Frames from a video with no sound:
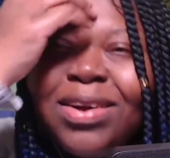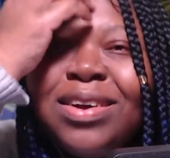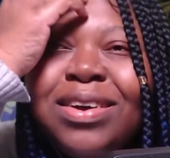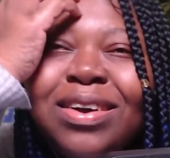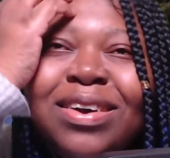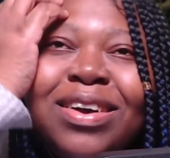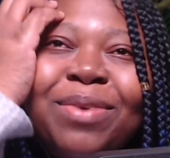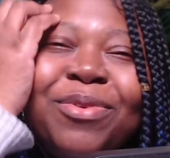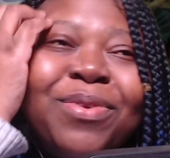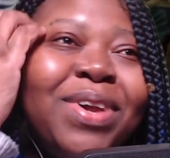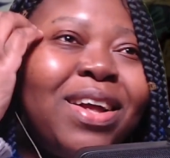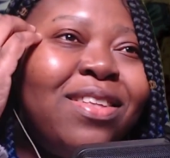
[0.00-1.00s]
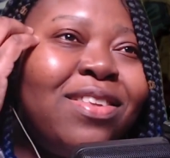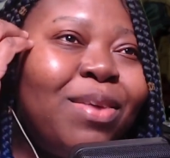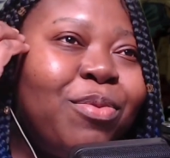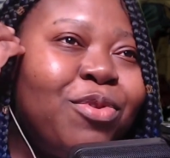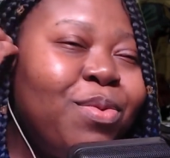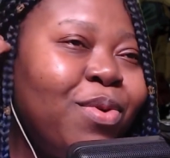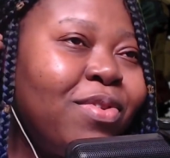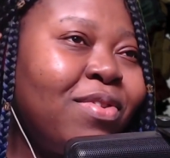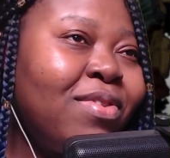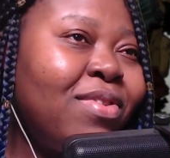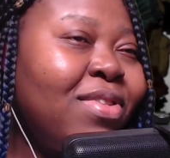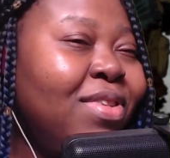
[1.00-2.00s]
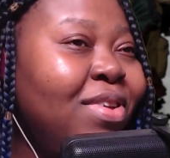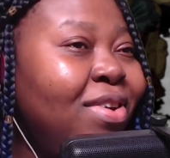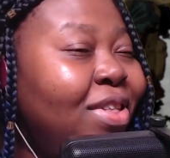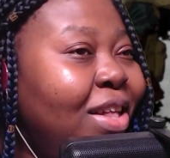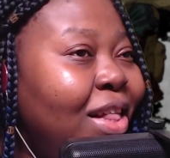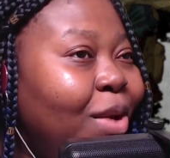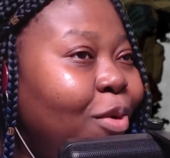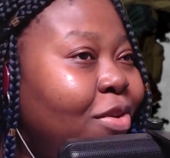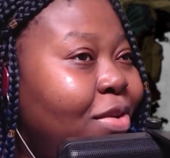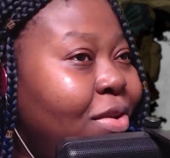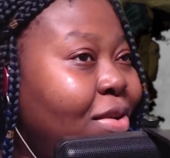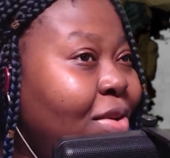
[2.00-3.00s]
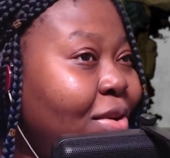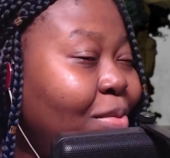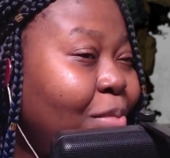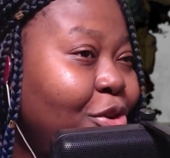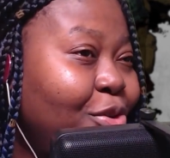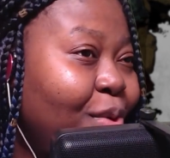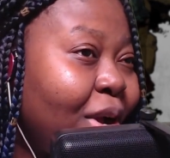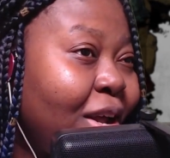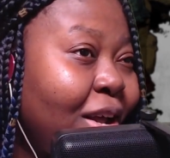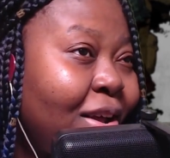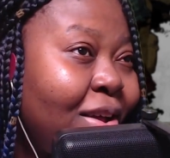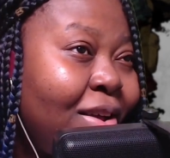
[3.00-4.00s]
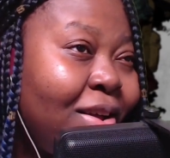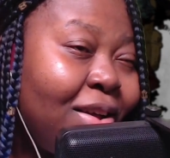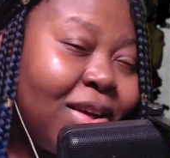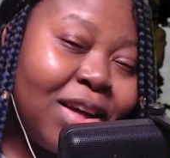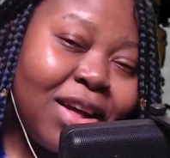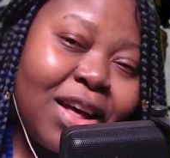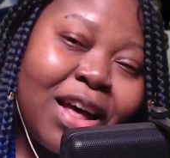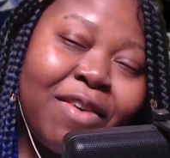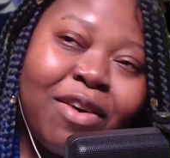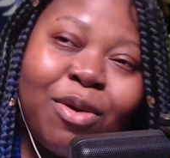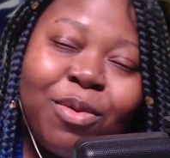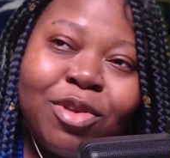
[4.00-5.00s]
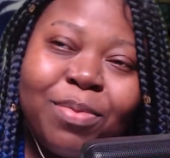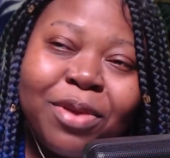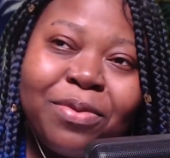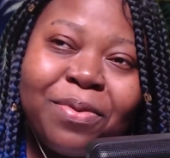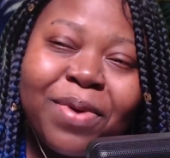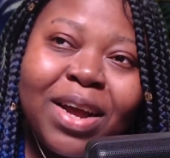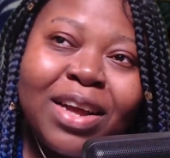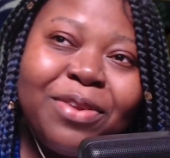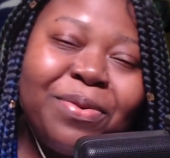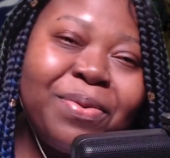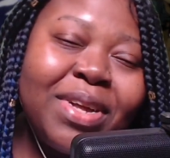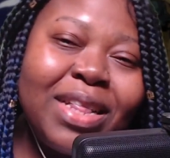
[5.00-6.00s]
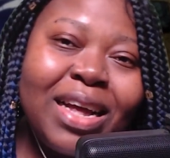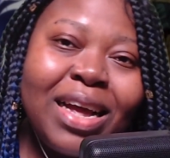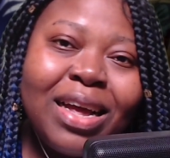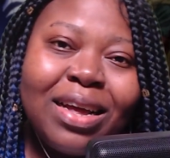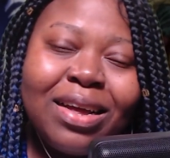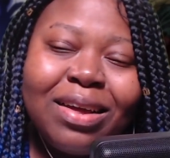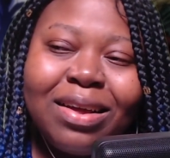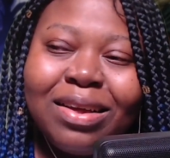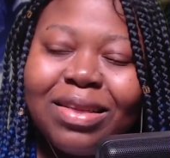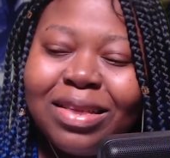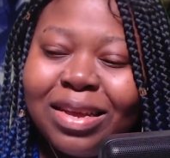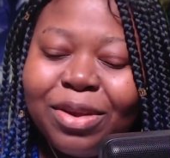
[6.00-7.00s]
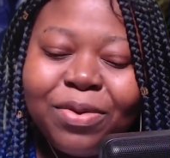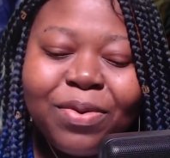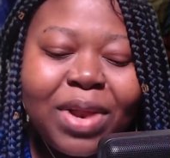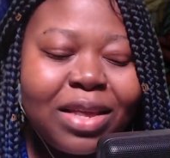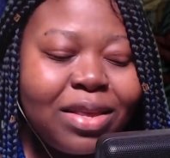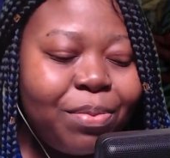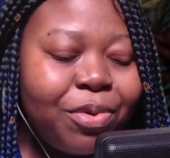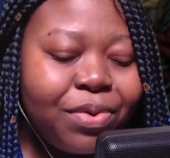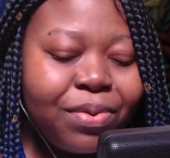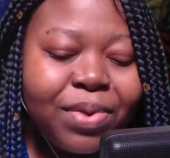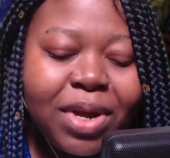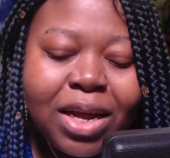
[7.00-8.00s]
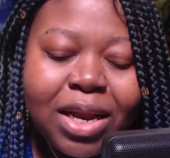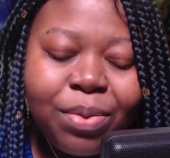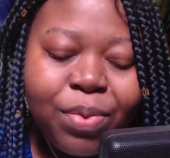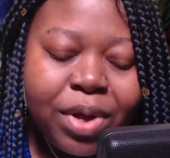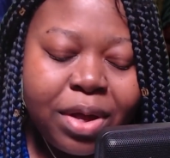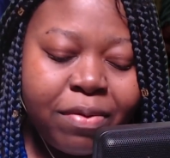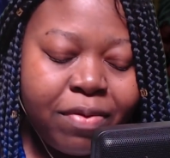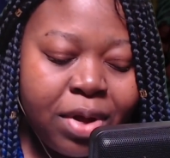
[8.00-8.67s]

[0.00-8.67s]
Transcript: I'm so glad this episode wasn't, there wasn't much crying. I was about to cry during that thing. You know, last episode ended with